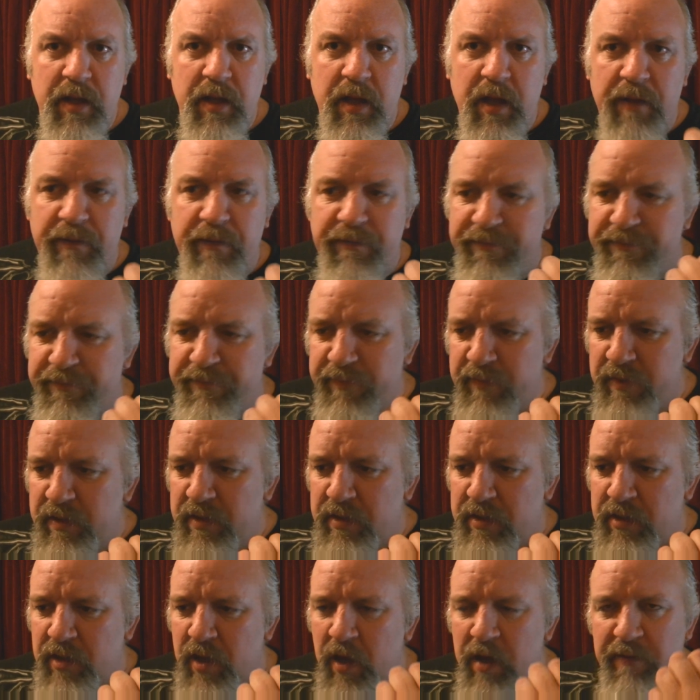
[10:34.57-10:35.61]
of
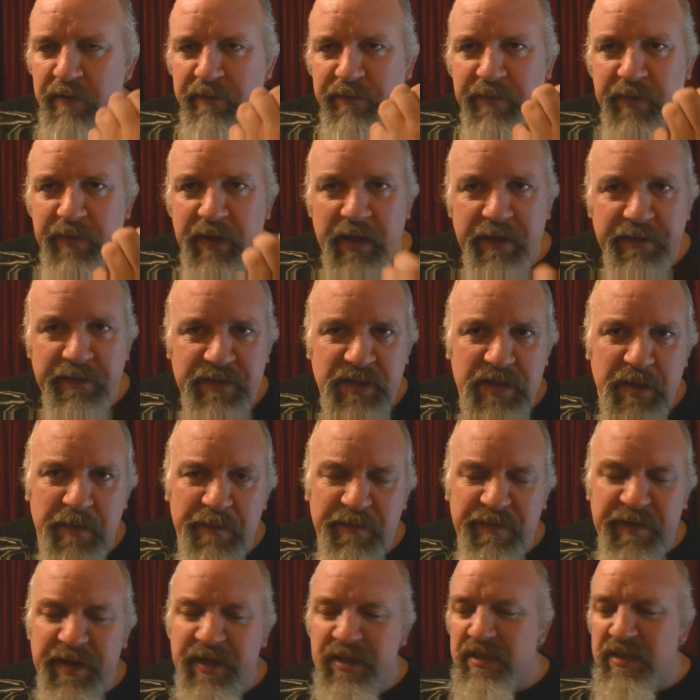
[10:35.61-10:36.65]
kind of, if
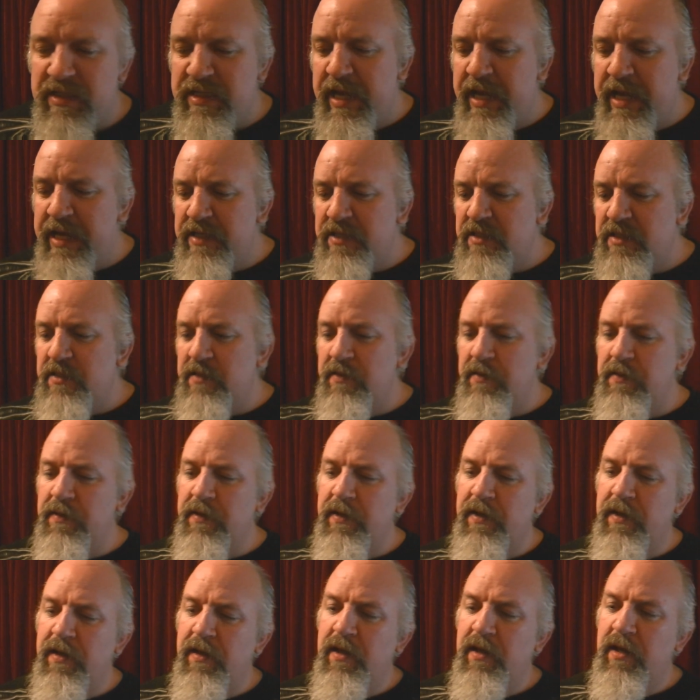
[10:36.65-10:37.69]
something says
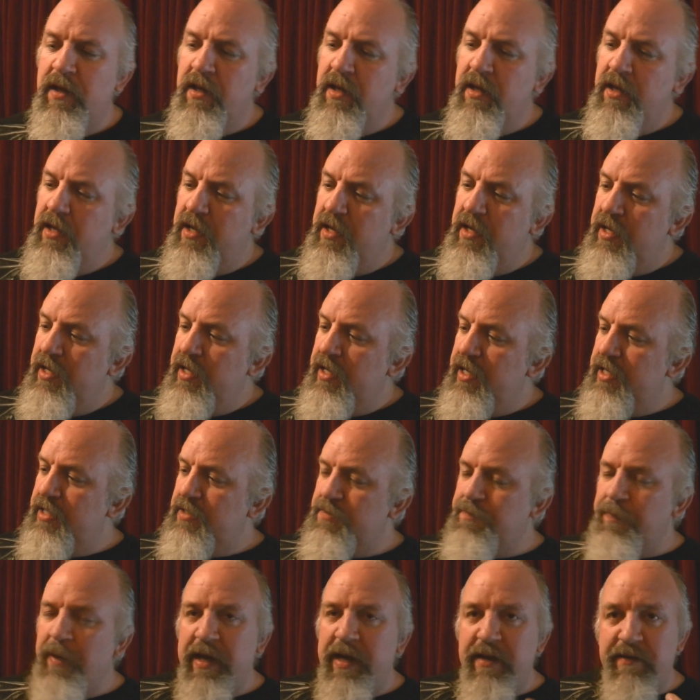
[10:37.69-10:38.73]

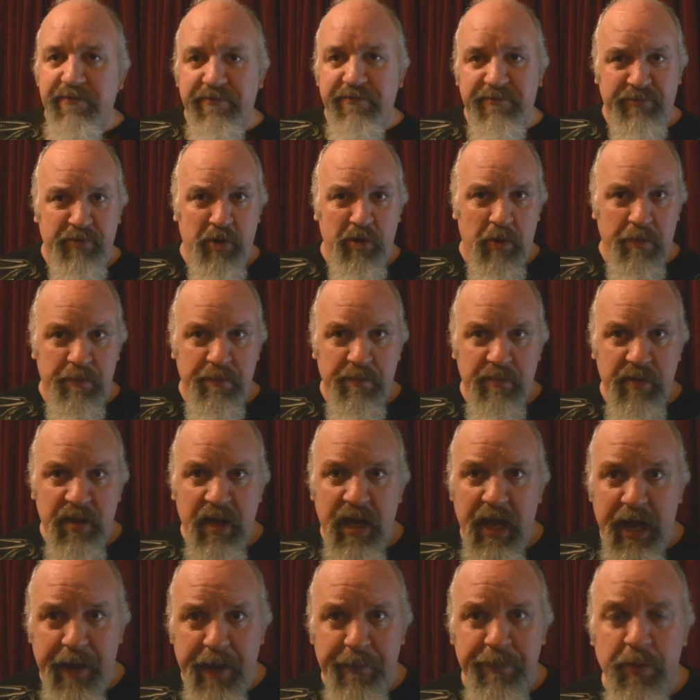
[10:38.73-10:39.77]
it's made from
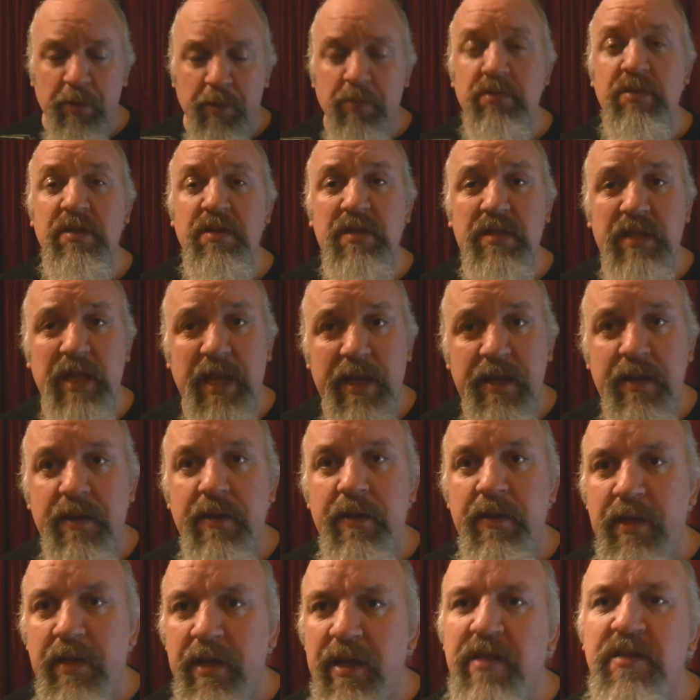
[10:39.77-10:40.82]
apples,
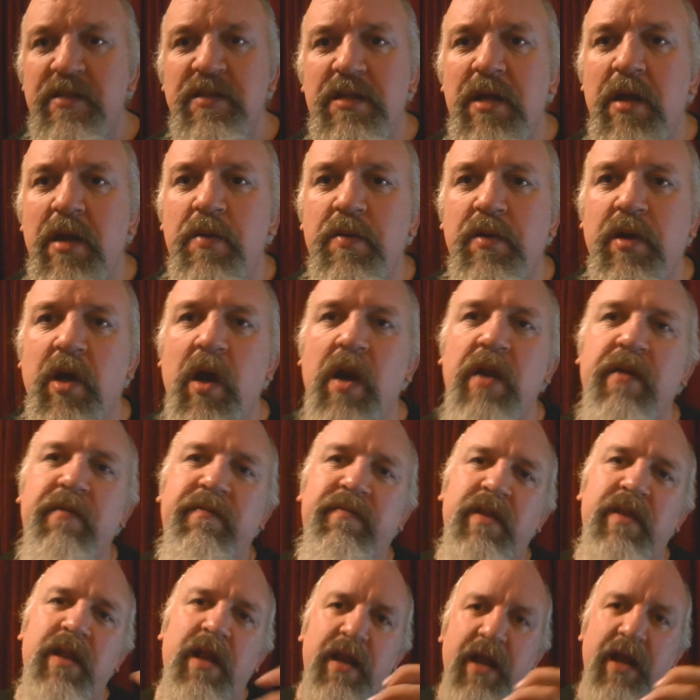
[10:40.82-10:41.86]
then there's no kind
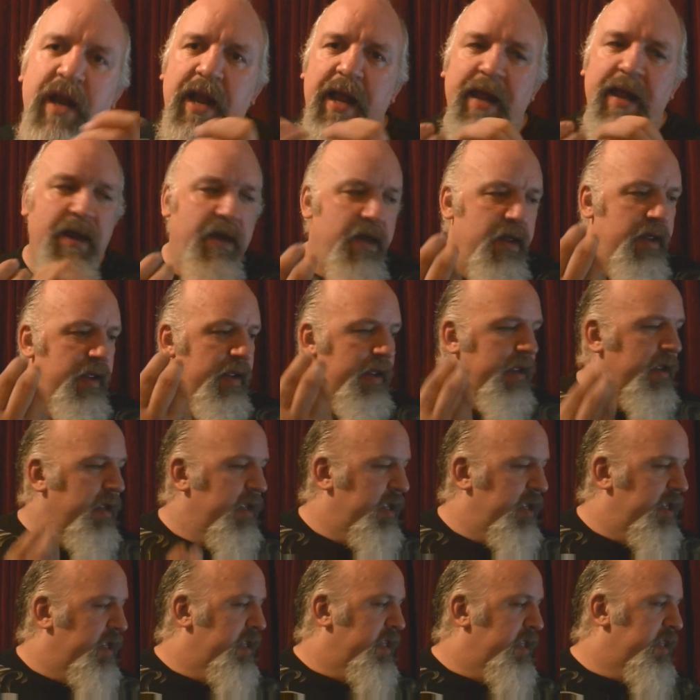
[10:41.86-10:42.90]
of, none of that,
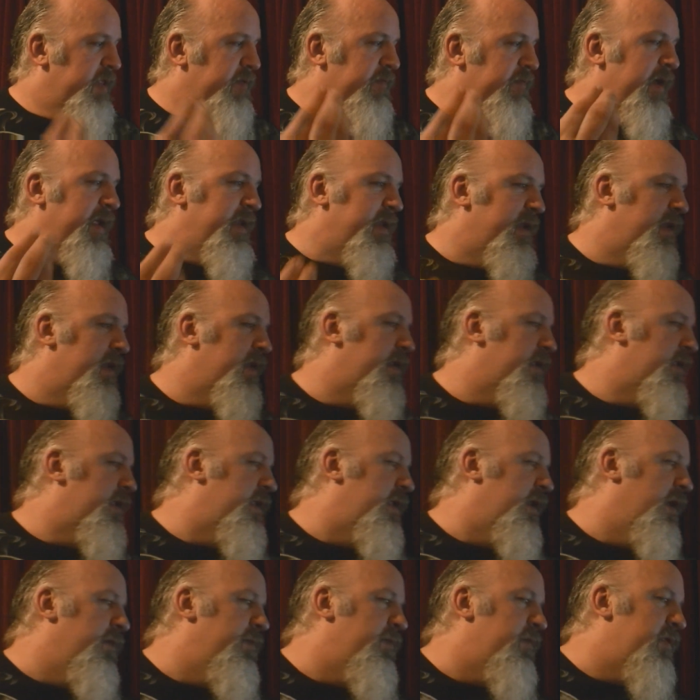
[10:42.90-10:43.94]
there ain't,
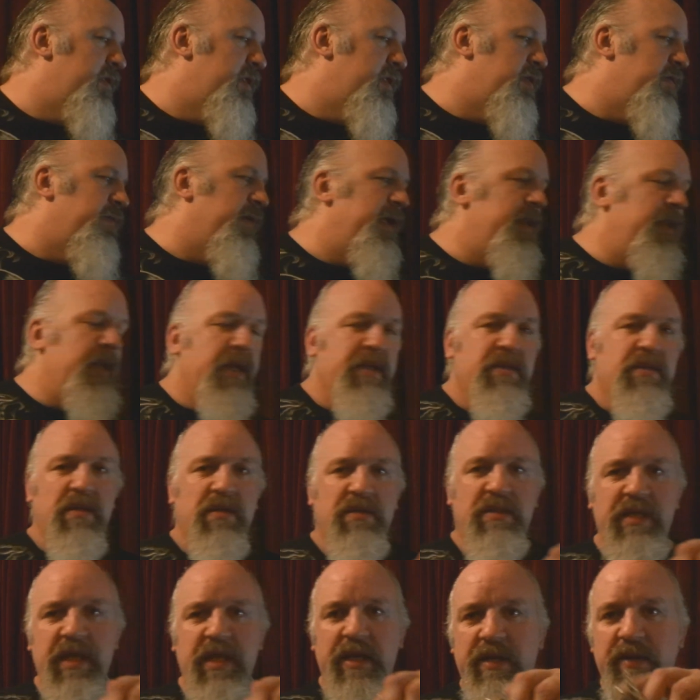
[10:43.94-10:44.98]
you know, there ain't, as I
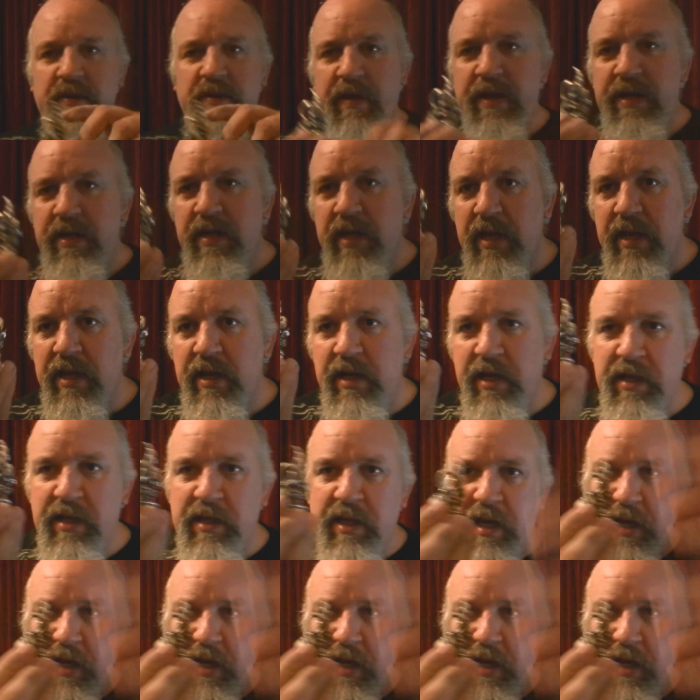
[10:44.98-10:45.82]
said, there ain't none,